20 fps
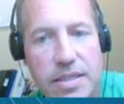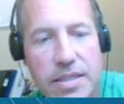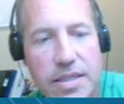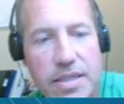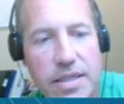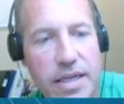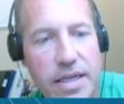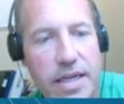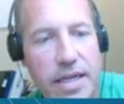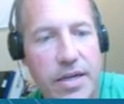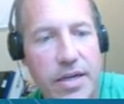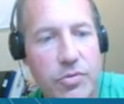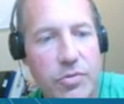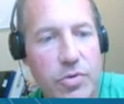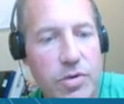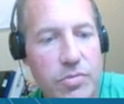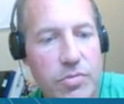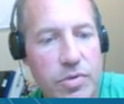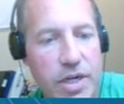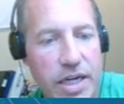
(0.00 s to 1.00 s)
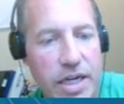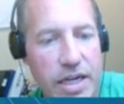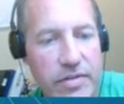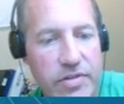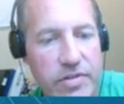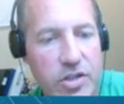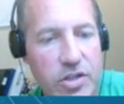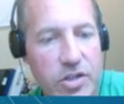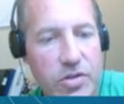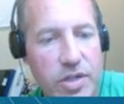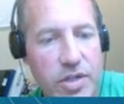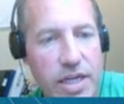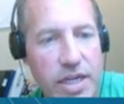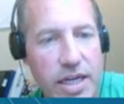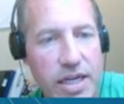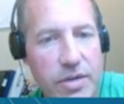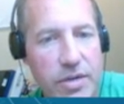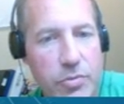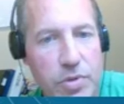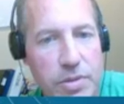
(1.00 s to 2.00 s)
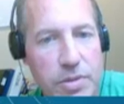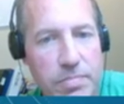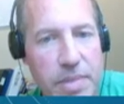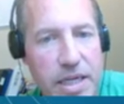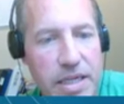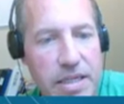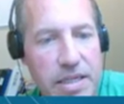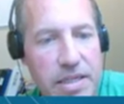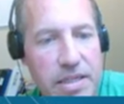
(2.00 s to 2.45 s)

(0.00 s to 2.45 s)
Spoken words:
and what we're having going on with beta